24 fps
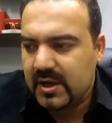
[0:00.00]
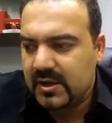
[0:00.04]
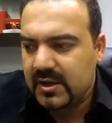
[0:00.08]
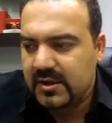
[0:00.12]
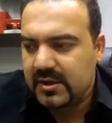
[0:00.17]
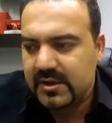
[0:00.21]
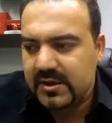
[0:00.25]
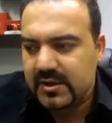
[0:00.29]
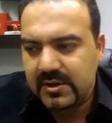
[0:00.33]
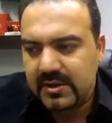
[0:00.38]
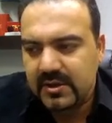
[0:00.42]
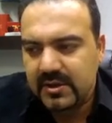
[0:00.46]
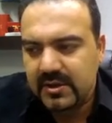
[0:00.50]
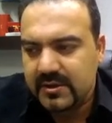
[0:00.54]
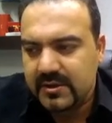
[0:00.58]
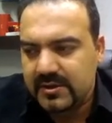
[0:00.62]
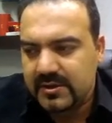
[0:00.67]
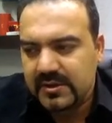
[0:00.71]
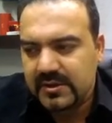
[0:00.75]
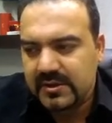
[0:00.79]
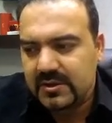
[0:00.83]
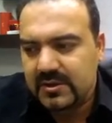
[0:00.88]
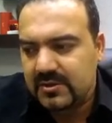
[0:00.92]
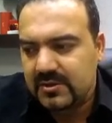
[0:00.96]
I
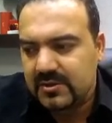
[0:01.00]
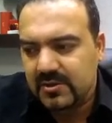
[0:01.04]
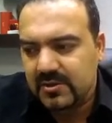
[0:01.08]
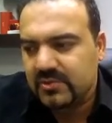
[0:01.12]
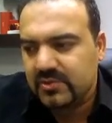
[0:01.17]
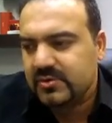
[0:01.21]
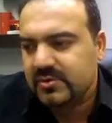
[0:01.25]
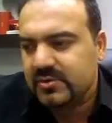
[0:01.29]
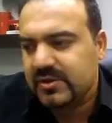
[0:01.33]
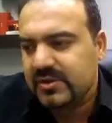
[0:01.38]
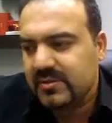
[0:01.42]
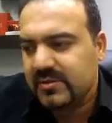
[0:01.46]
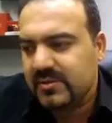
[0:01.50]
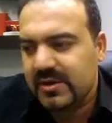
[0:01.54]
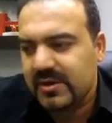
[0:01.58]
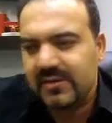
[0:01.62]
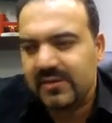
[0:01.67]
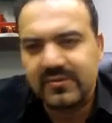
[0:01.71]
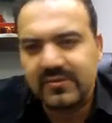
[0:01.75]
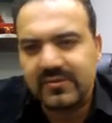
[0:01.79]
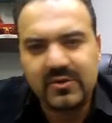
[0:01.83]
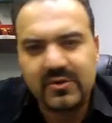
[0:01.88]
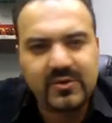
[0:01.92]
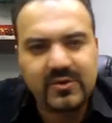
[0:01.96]
think he knows. He may
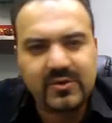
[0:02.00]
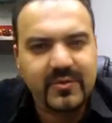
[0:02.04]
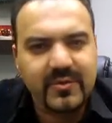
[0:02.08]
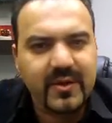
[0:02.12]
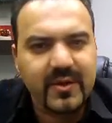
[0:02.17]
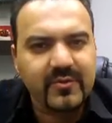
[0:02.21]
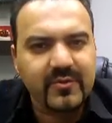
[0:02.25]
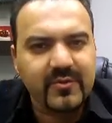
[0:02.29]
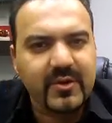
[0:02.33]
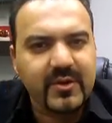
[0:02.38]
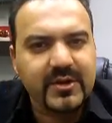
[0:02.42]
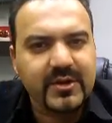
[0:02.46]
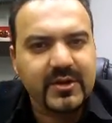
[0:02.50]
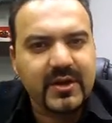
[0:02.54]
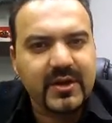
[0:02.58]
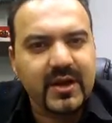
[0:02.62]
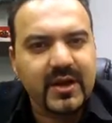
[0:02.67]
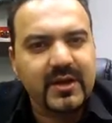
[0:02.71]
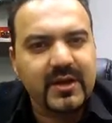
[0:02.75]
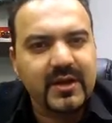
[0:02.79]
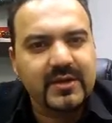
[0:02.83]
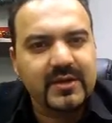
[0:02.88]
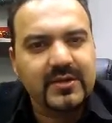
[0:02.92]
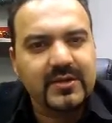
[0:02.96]
have known about
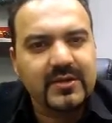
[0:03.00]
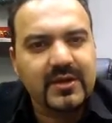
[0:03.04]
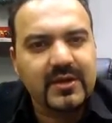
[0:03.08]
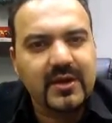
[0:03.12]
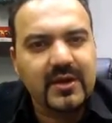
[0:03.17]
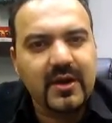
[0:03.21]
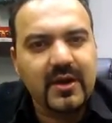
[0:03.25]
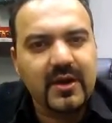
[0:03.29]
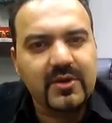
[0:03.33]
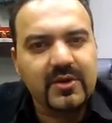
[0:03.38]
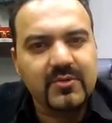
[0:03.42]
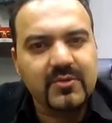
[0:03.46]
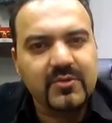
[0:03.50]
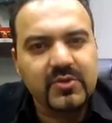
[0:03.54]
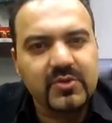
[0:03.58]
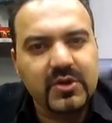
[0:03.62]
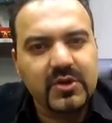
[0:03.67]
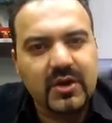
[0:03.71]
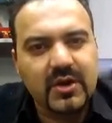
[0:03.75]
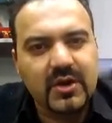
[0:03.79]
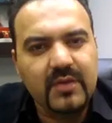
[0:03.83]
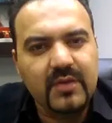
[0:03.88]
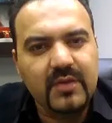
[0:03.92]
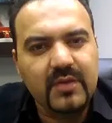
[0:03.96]
the argument that
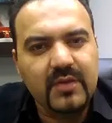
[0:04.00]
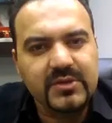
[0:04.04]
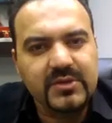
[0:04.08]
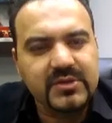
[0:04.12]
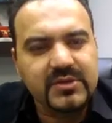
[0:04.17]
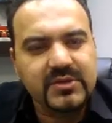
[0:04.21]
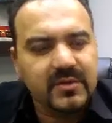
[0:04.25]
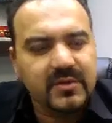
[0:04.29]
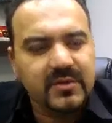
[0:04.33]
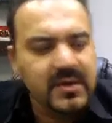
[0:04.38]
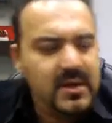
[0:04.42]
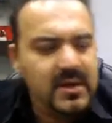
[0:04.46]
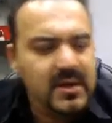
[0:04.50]
Kyle brings up.